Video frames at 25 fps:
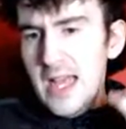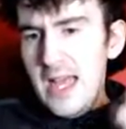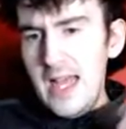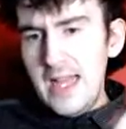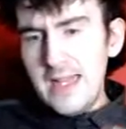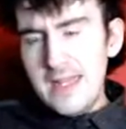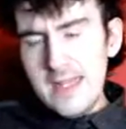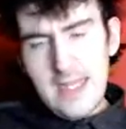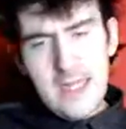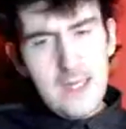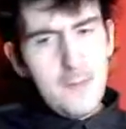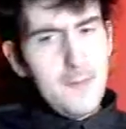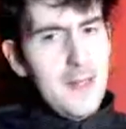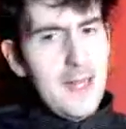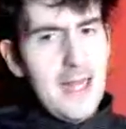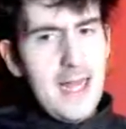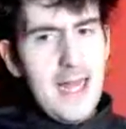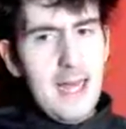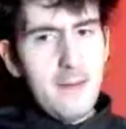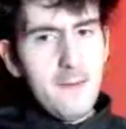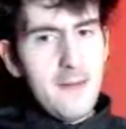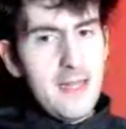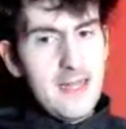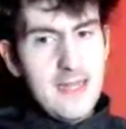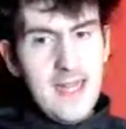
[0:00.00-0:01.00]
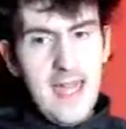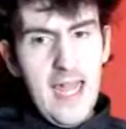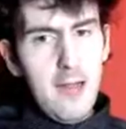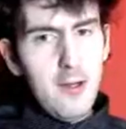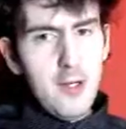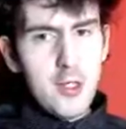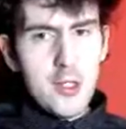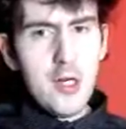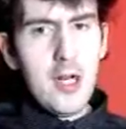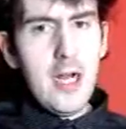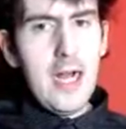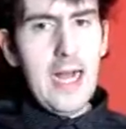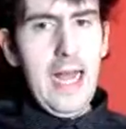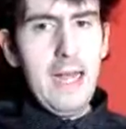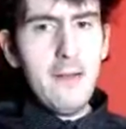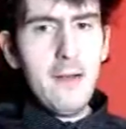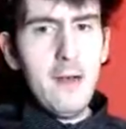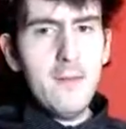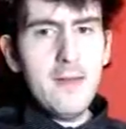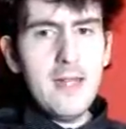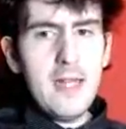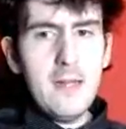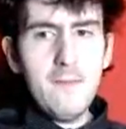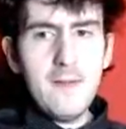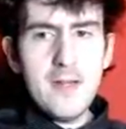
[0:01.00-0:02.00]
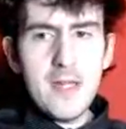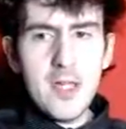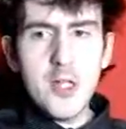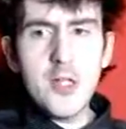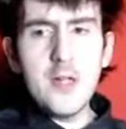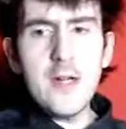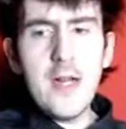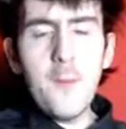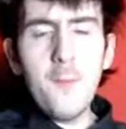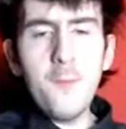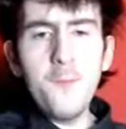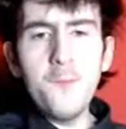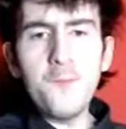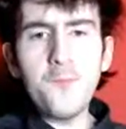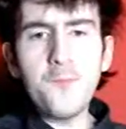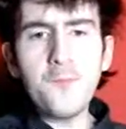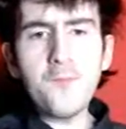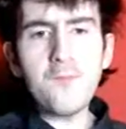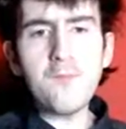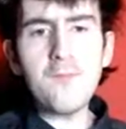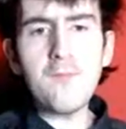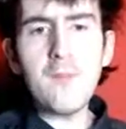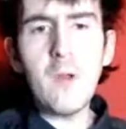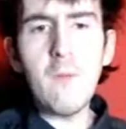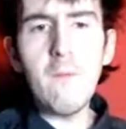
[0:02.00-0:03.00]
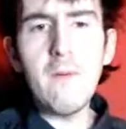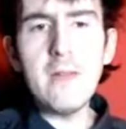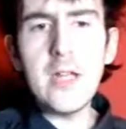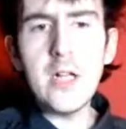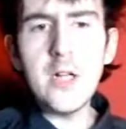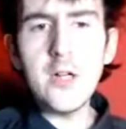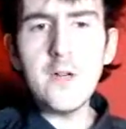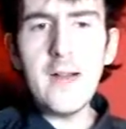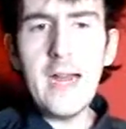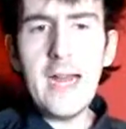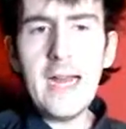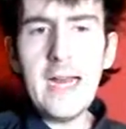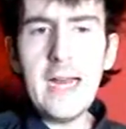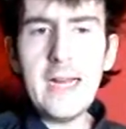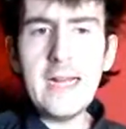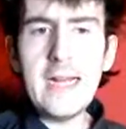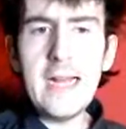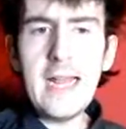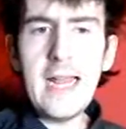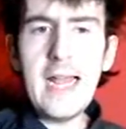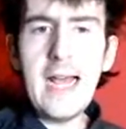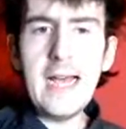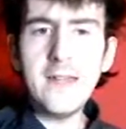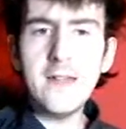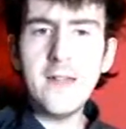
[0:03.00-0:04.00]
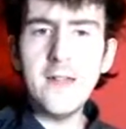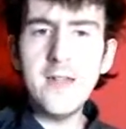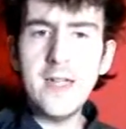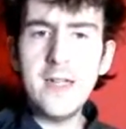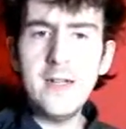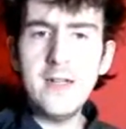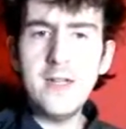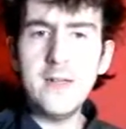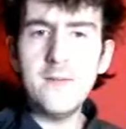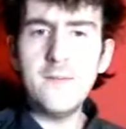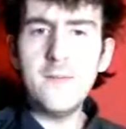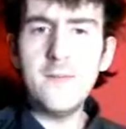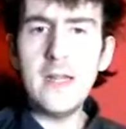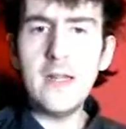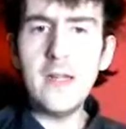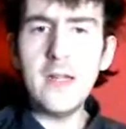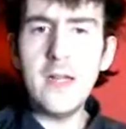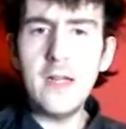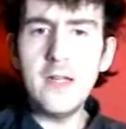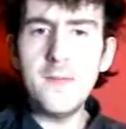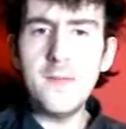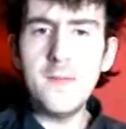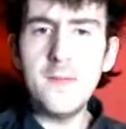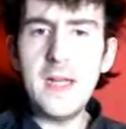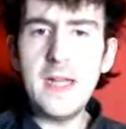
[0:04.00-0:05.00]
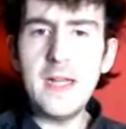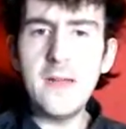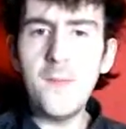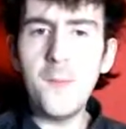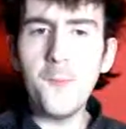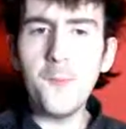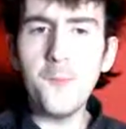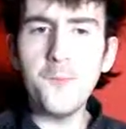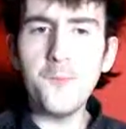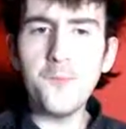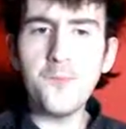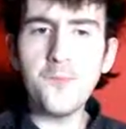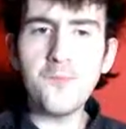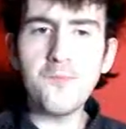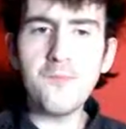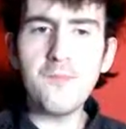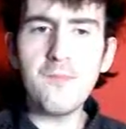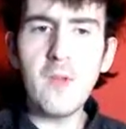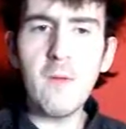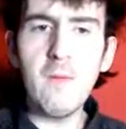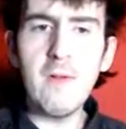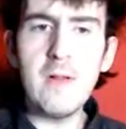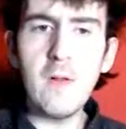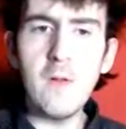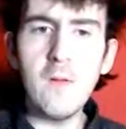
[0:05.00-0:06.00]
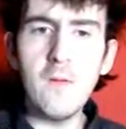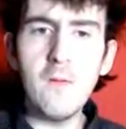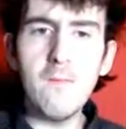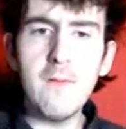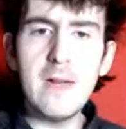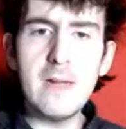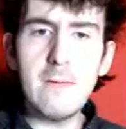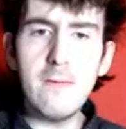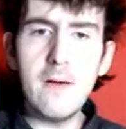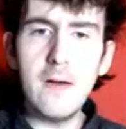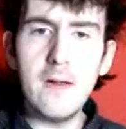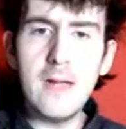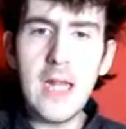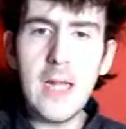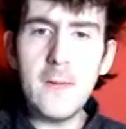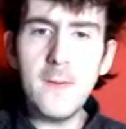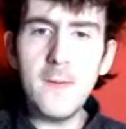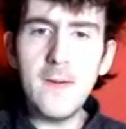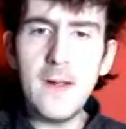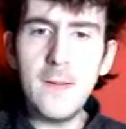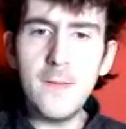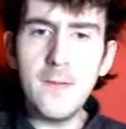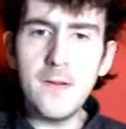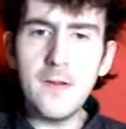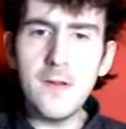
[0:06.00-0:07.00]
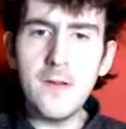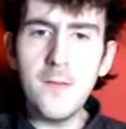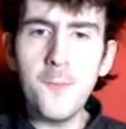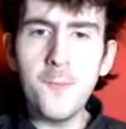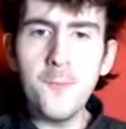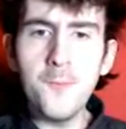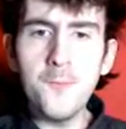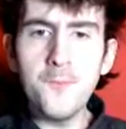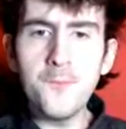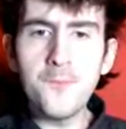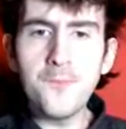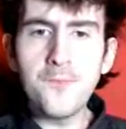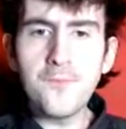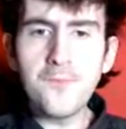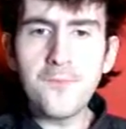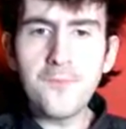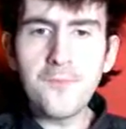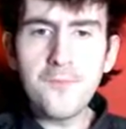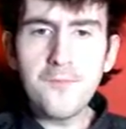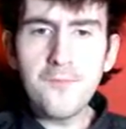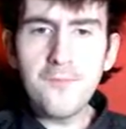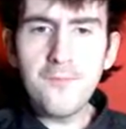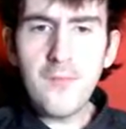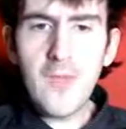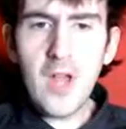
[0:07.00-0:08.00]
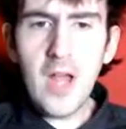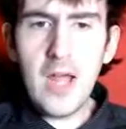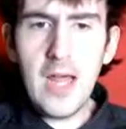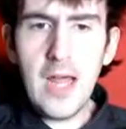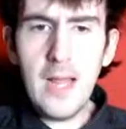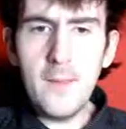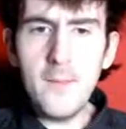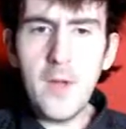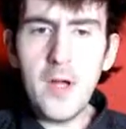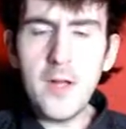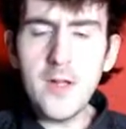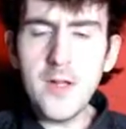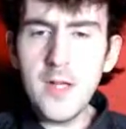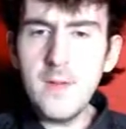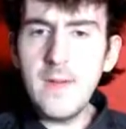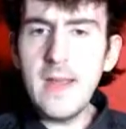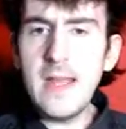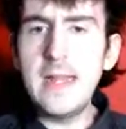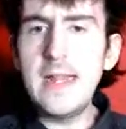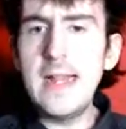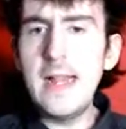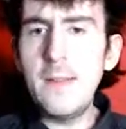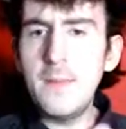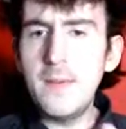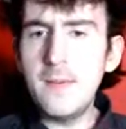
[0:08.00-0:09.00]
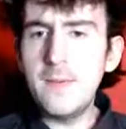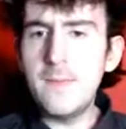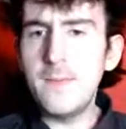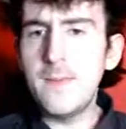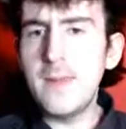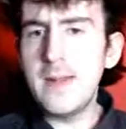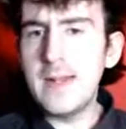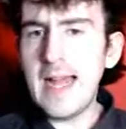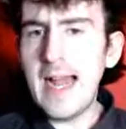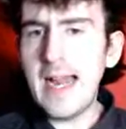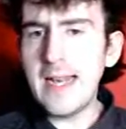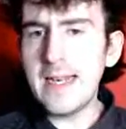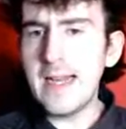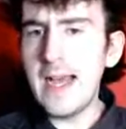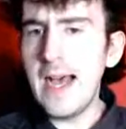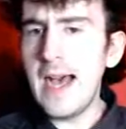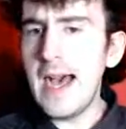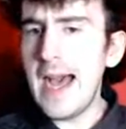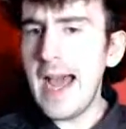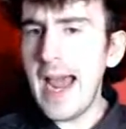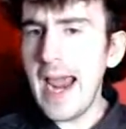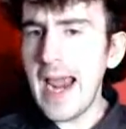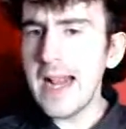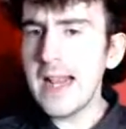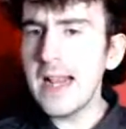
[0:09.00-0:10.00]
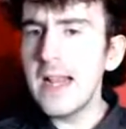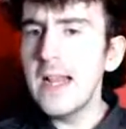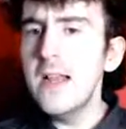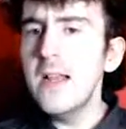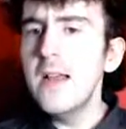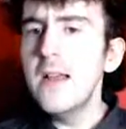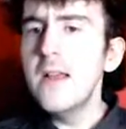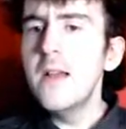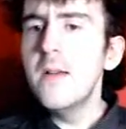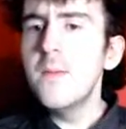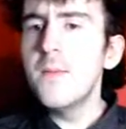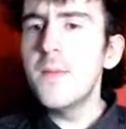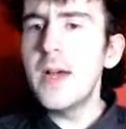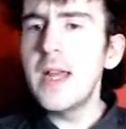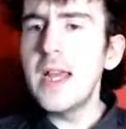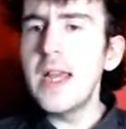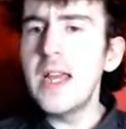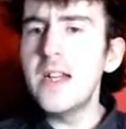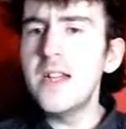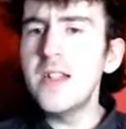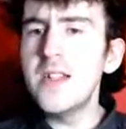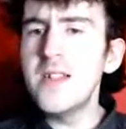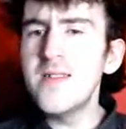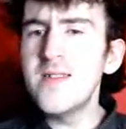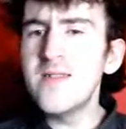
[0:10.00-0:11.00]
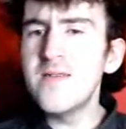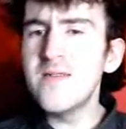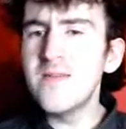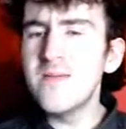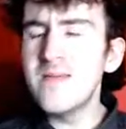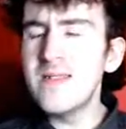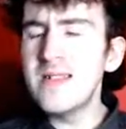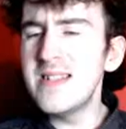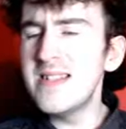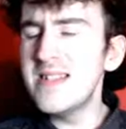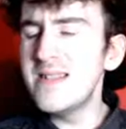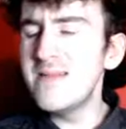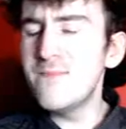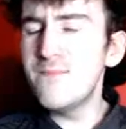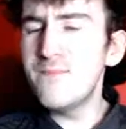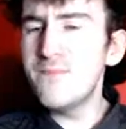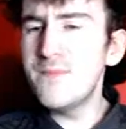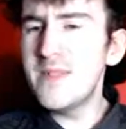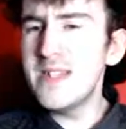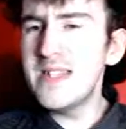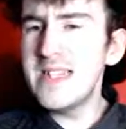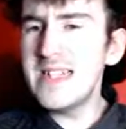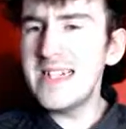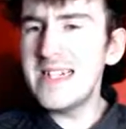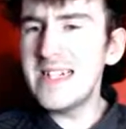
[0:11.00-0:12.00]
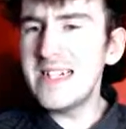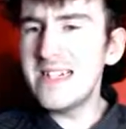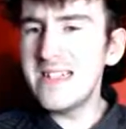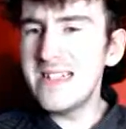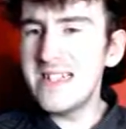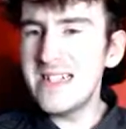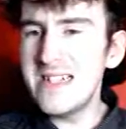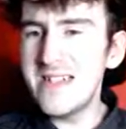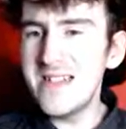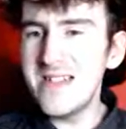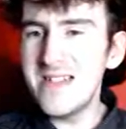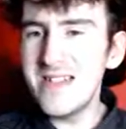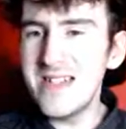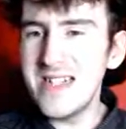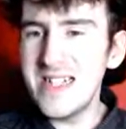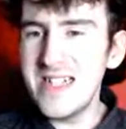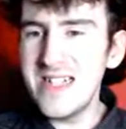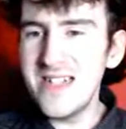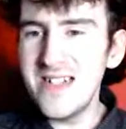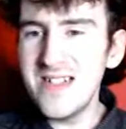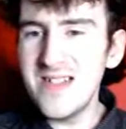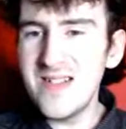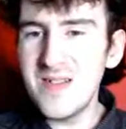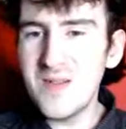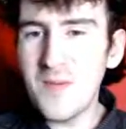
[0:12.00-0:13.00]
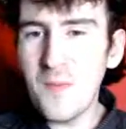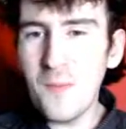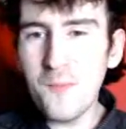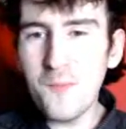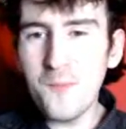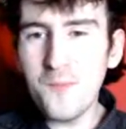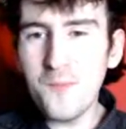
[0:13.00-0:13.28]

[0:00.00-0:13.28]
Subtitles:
a team player. We see him try, obviously, with the training that he has to do to be... With what the other rebels are doing in their planned heist, but you can just sort of tell that you just